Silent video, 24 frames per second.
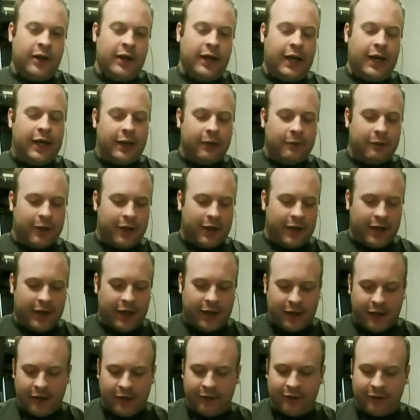
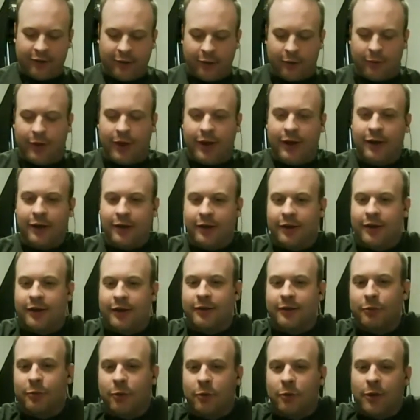anyway,
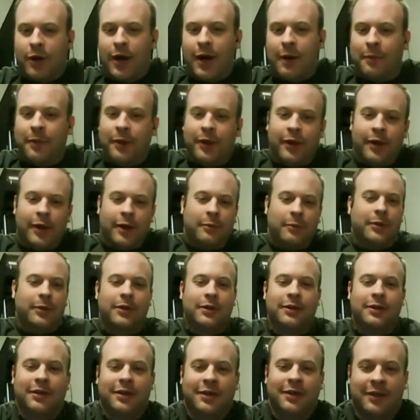we'll wrap it up.
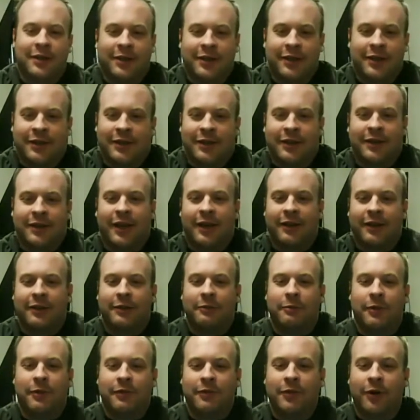I
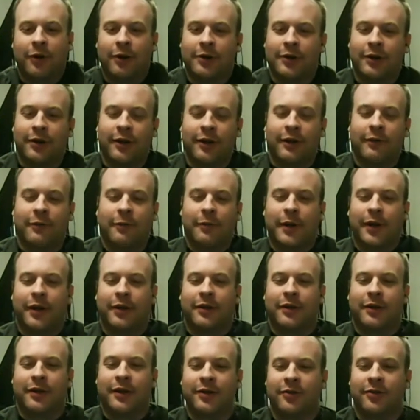think we've talked enough
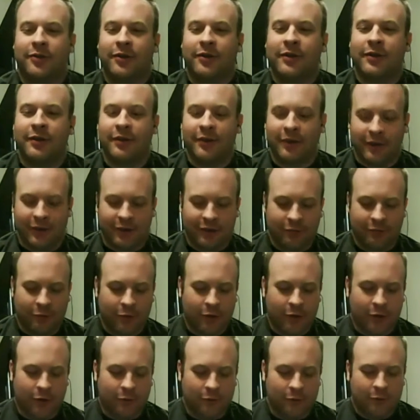about this, and
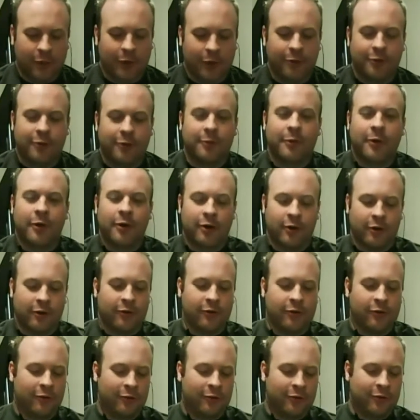we'll post some
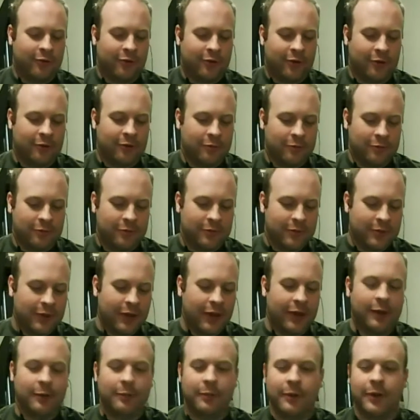articles so
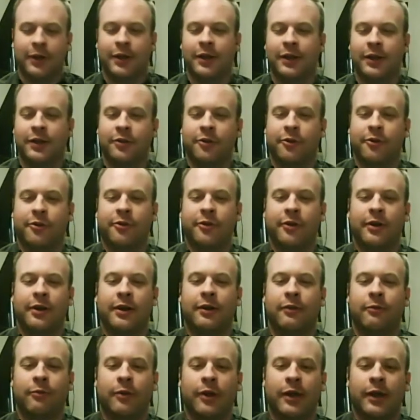anybody interested
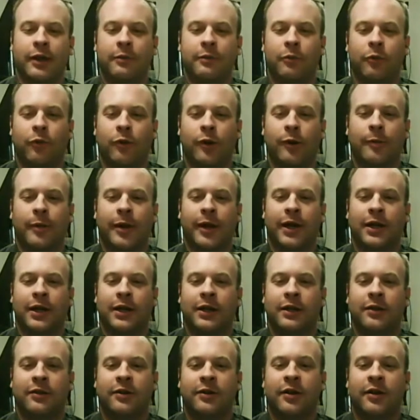can read more about
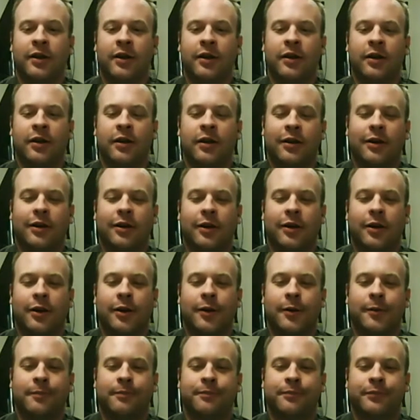it.
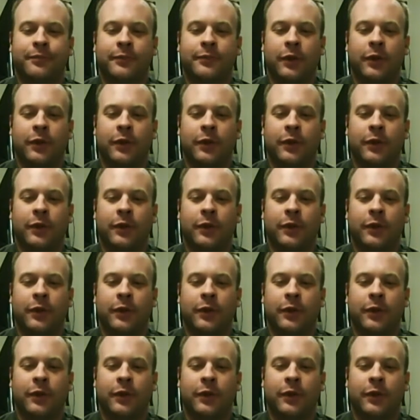And